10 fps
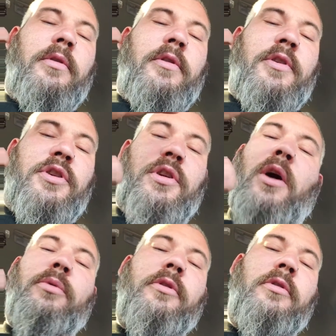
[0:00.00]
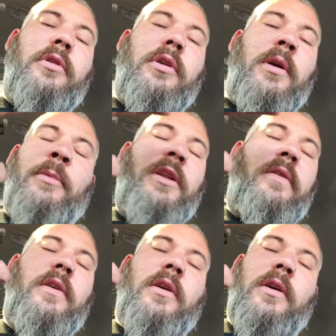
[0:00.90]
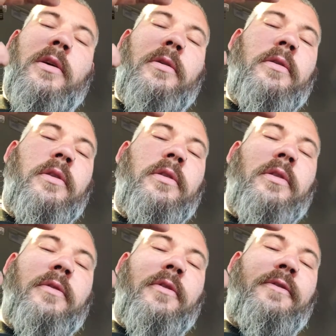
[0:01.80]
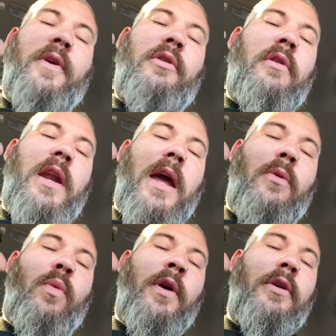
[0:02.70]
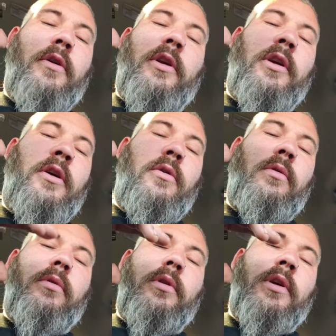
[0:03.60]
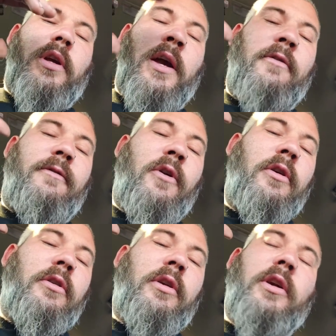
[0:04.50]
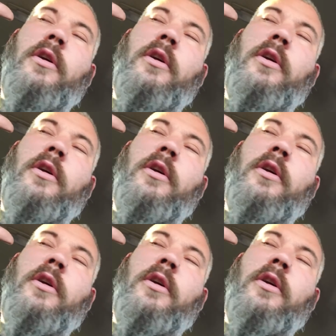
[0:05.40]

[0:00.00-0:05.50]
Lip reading: the shelter, I mean the figuring out where you're going to go, how far you're going to